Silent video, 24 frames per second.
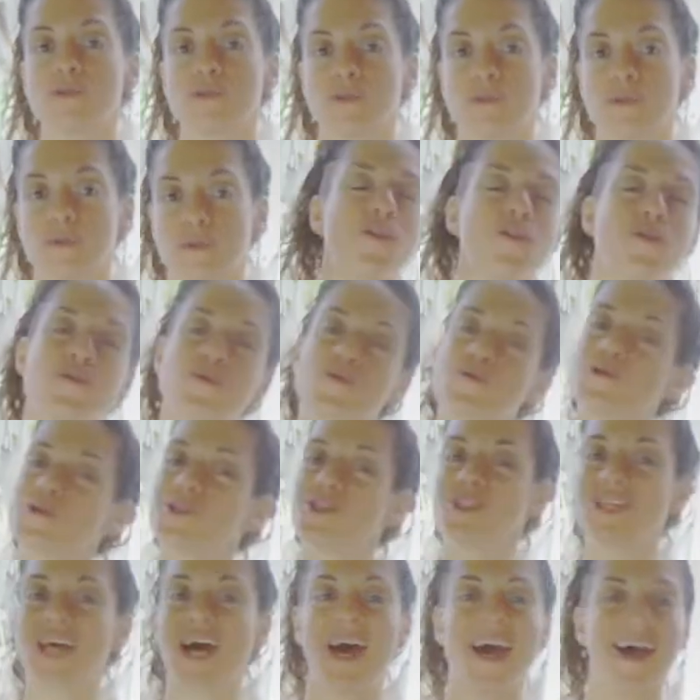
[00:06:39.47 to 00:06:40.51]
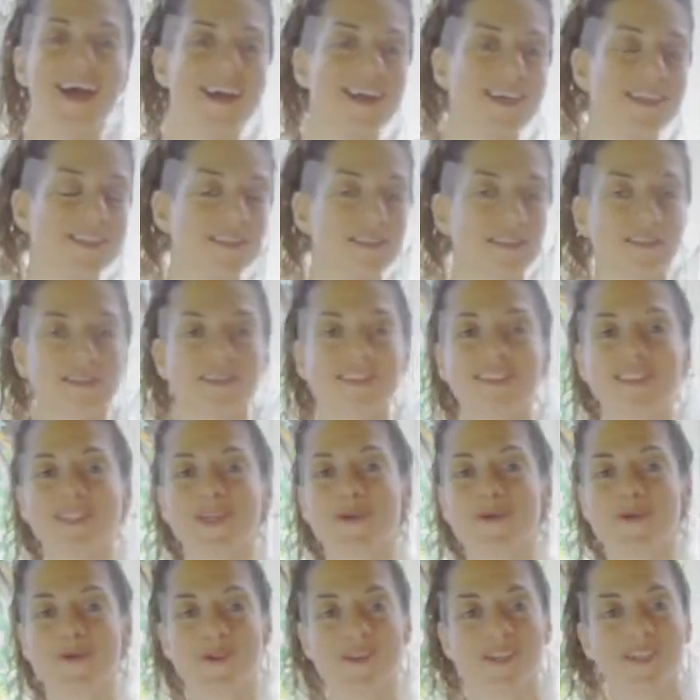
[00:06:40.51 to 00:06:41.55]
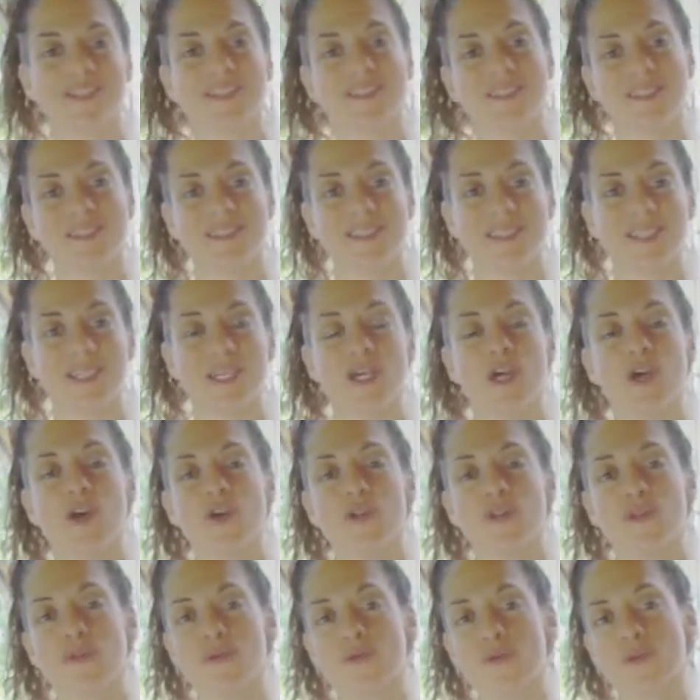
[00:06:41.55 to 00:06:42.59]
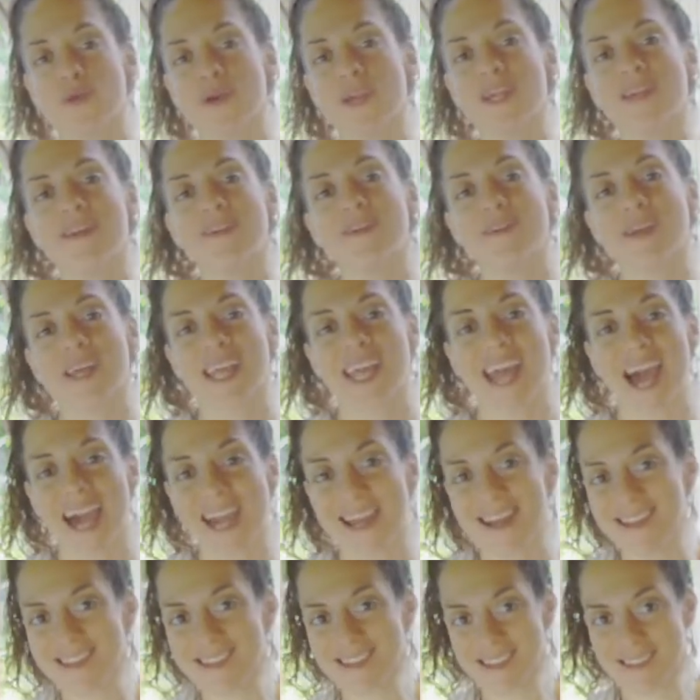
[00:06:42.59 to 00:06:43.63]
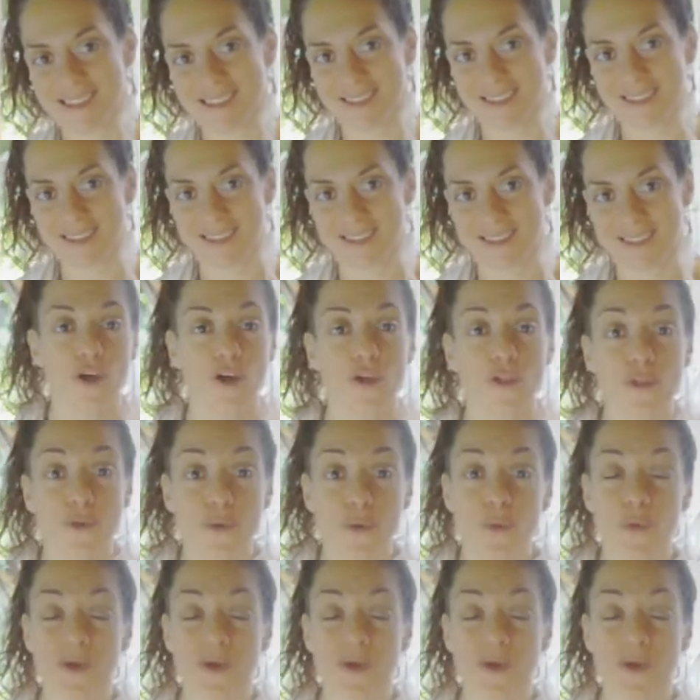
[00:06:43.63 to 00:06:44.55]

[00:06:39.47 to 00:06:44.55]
you through signs and synchronicity, through inner guidance, through